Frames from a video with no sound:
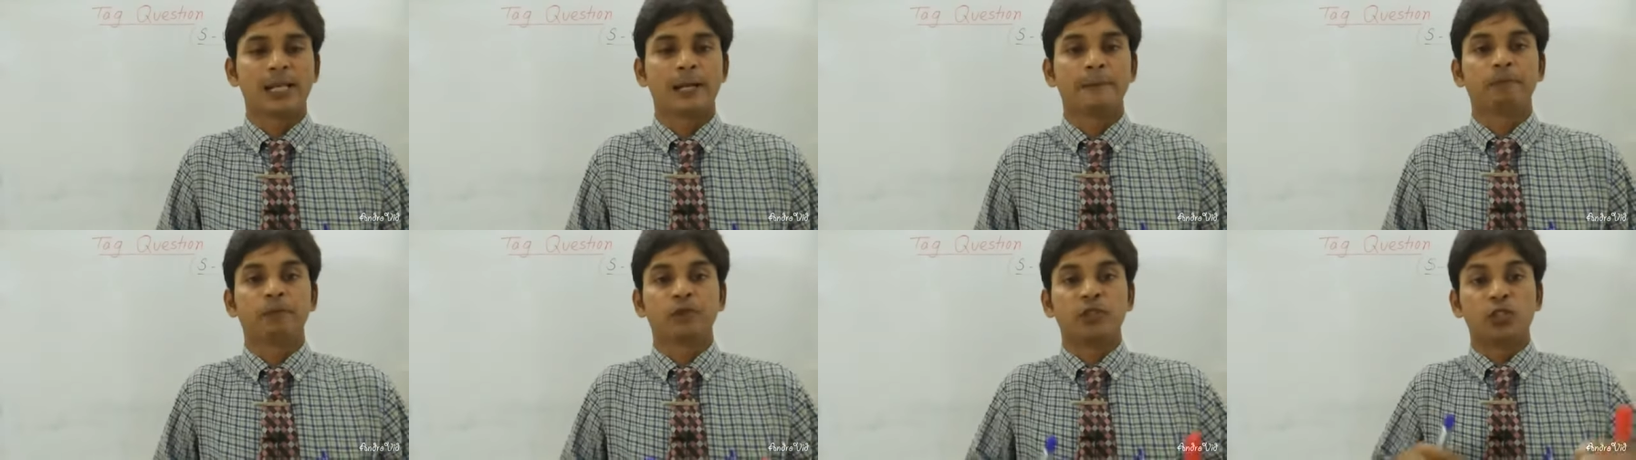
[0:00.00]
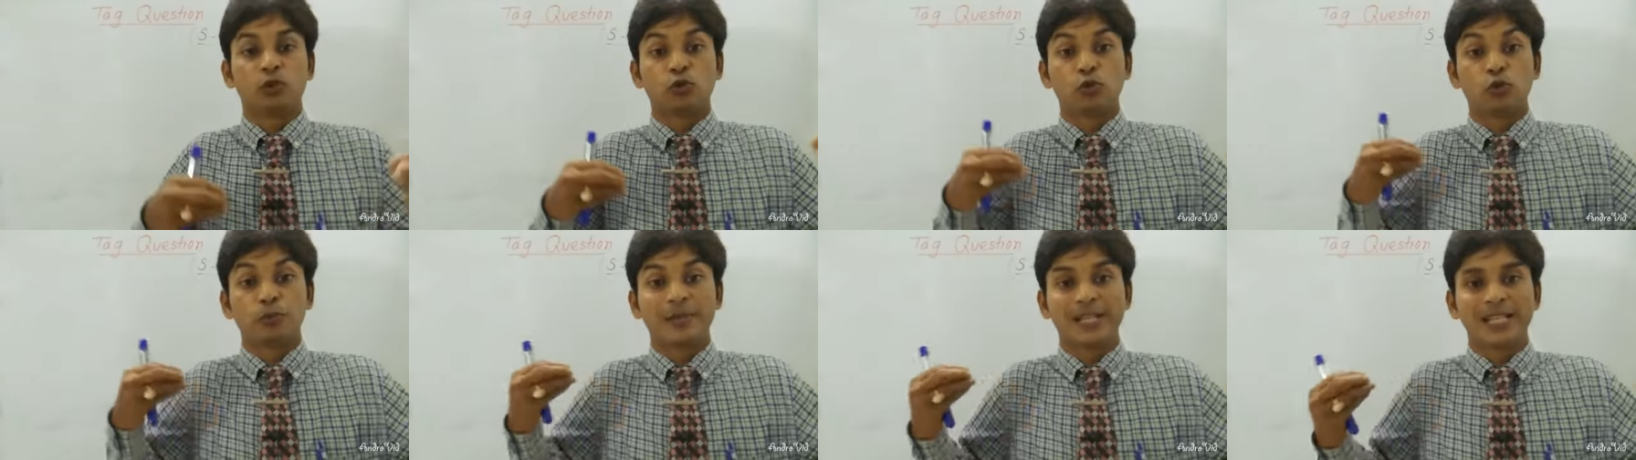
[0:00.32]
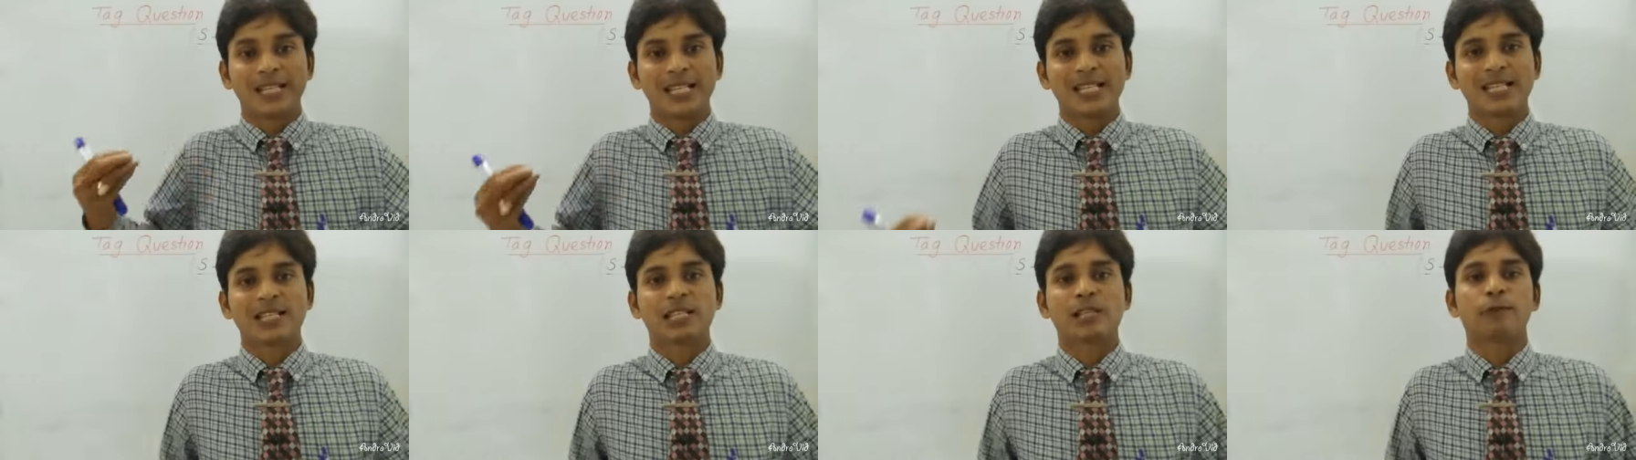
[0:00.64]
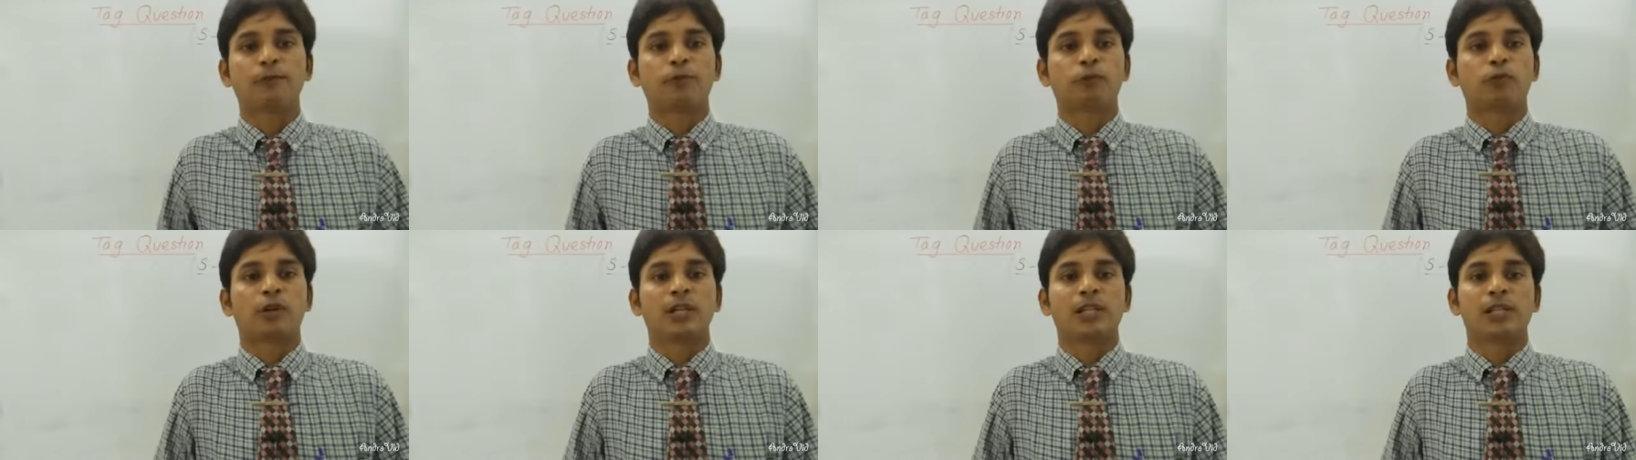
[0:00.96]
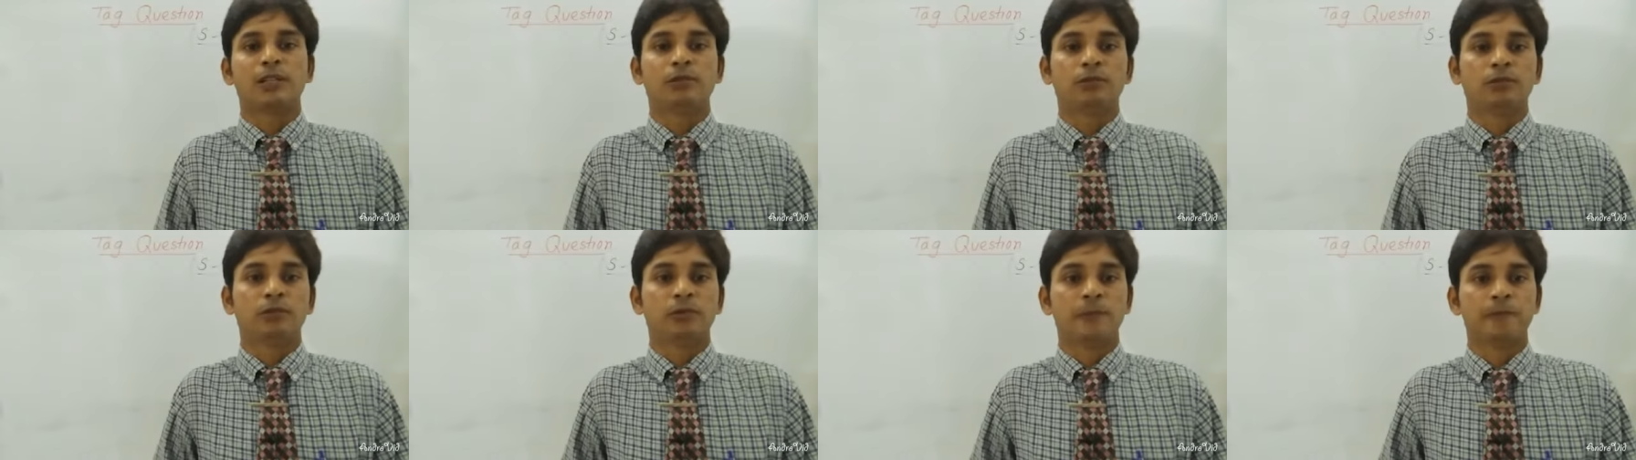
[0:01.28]
it will be easy for
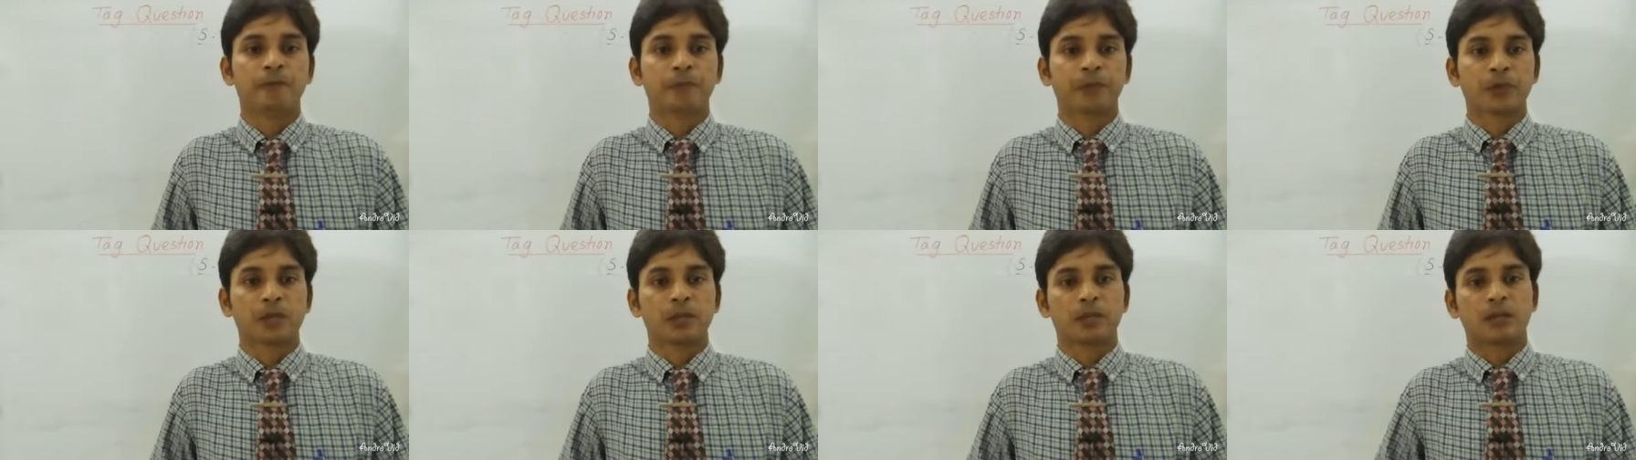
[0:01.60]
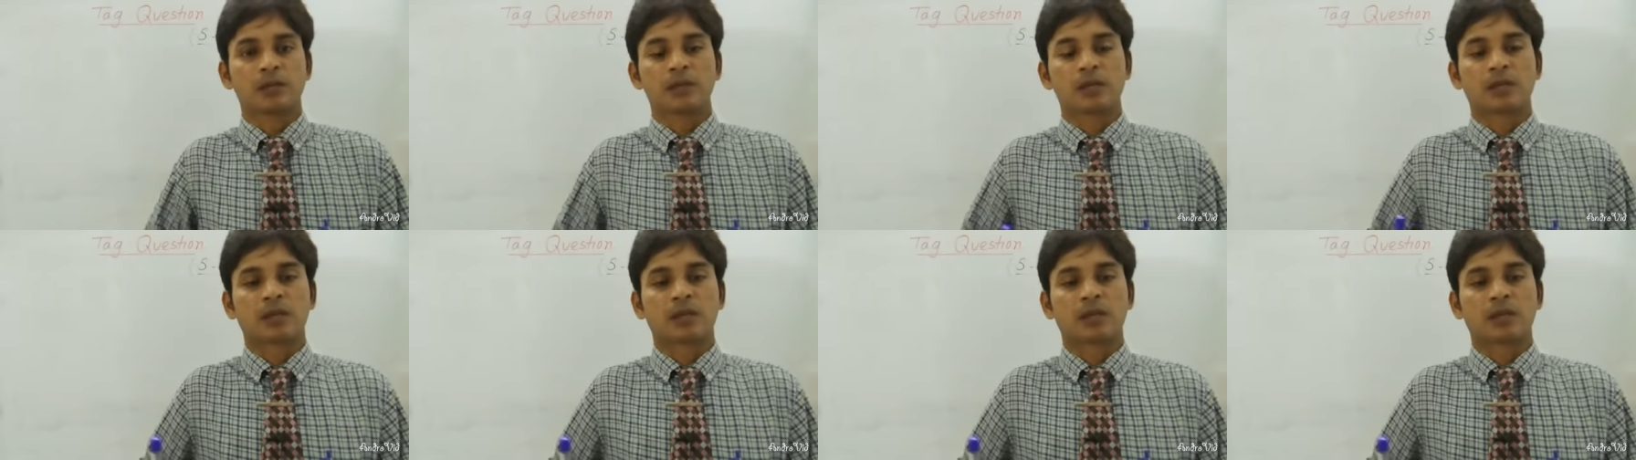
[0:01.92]
you to